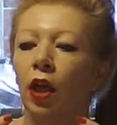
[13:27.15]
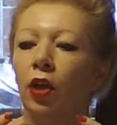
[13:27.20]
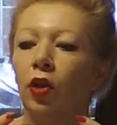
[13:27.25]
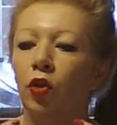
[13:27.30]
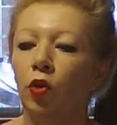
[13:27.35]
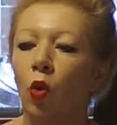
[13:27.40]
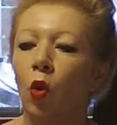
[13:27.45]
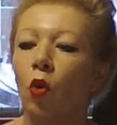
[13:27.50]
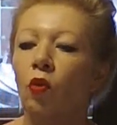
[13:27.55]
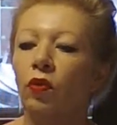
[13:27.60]

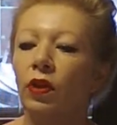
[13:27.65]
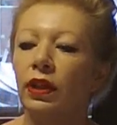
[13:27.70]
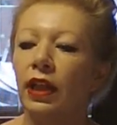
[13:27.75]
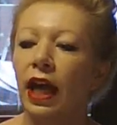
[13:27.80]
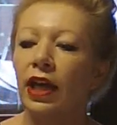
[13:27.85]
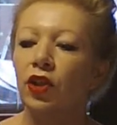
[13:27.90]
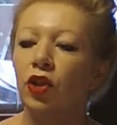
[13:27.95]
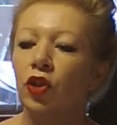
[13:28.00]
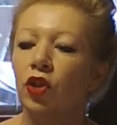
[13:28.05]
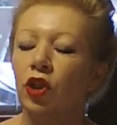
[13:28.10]
your
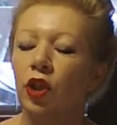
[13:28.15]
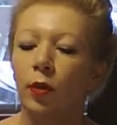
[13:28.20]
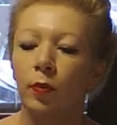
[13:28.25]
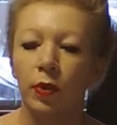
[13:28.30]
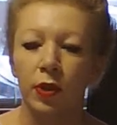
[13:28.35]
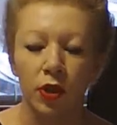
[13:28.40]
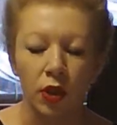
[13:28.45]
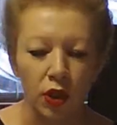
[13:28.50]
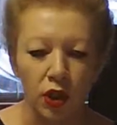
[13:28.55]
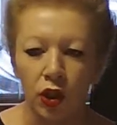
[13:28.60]

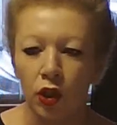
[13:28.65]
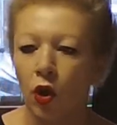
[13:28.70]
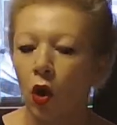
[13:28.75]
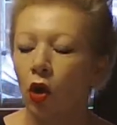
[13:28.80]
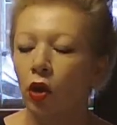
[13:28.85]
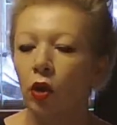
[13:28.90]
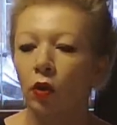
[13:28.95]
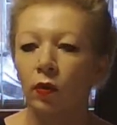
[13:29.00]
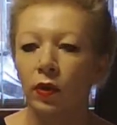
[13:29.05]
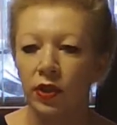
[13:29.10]
relationship as a
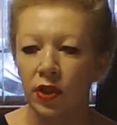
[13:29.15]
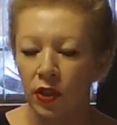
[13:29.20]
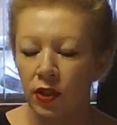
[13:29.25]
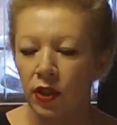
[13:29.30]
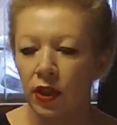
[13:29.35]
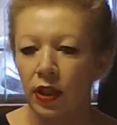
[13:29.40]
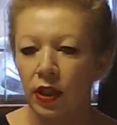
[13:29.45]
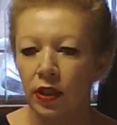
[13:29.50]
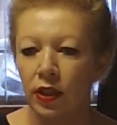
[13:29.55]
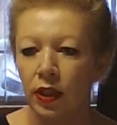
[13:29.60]
scholar, as a
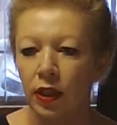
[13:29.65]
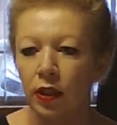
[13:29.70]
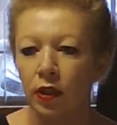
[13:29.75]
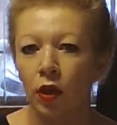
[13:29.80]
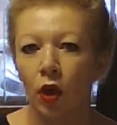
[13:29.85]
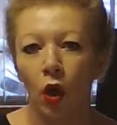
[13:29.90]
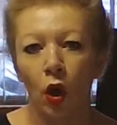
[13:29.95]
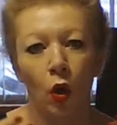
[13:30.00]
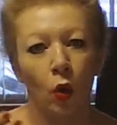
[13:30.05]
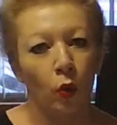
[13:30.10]

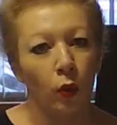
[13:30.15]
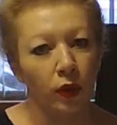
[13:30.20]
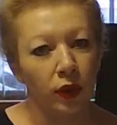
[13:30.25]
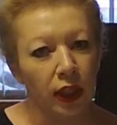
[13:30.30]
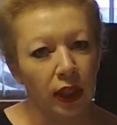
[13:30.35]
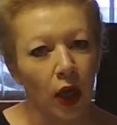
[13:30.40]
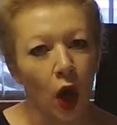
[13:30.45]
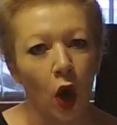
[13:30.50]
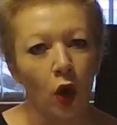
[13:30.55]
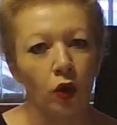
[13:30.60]
citizen, with
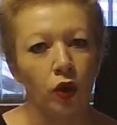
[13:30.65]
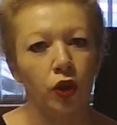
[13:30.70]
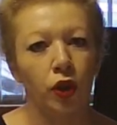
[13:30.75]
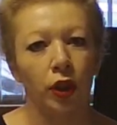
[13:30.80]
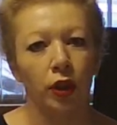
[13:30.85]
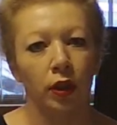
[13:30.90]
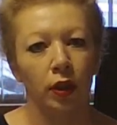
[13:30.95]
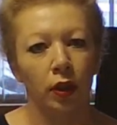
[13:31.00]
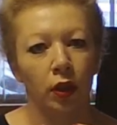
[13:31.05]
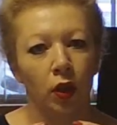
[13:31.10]
the
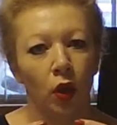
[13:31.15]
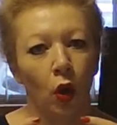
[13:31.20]
ocean,